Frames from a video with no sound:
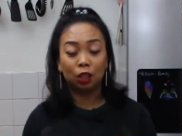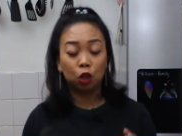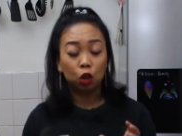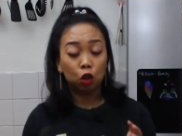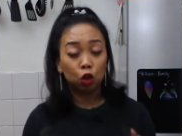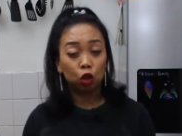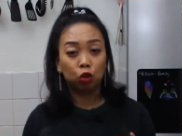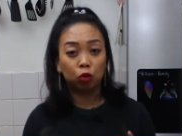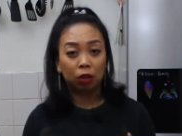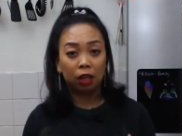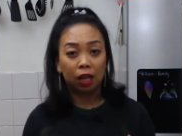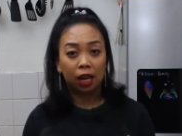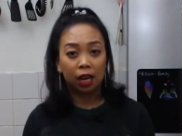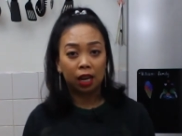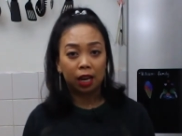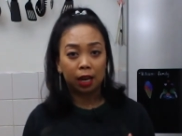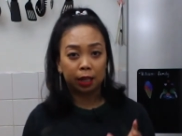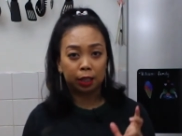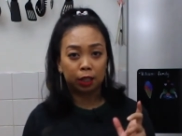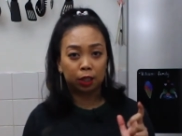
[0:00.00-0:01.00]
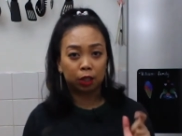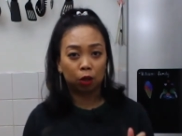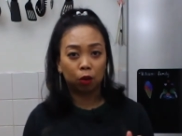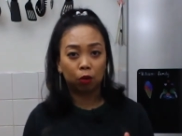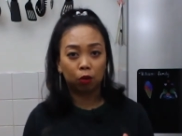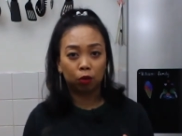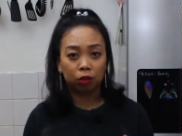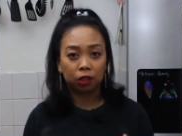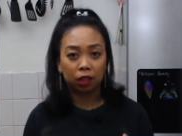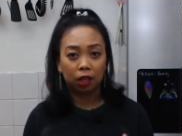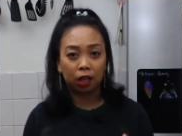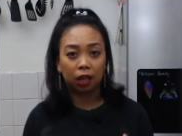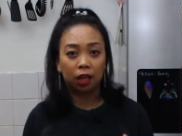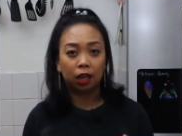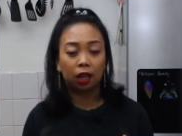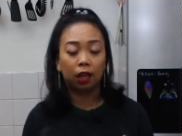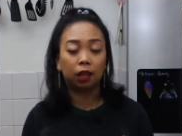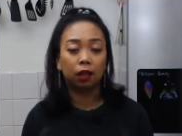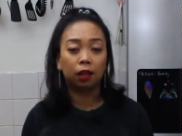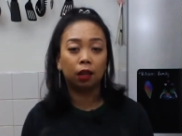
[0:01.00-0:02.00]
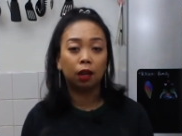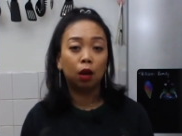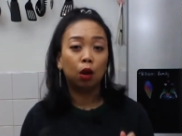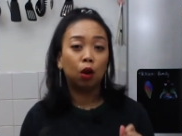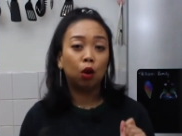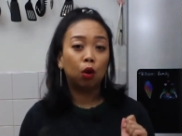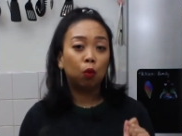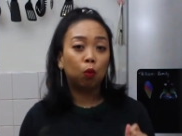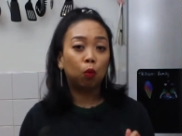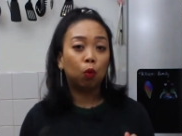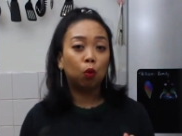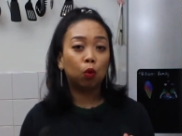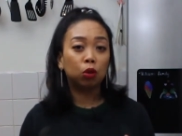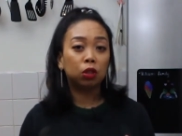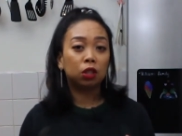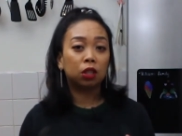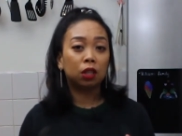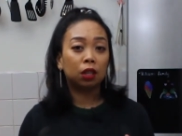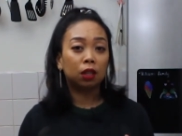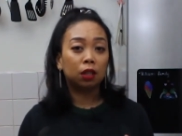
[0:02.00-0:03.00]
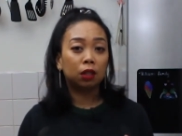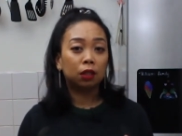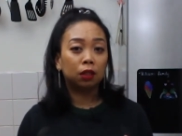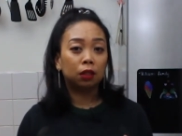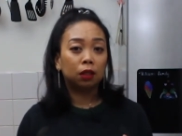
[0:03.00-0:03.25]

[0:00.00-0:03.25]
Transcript: Usually it's soaked in water,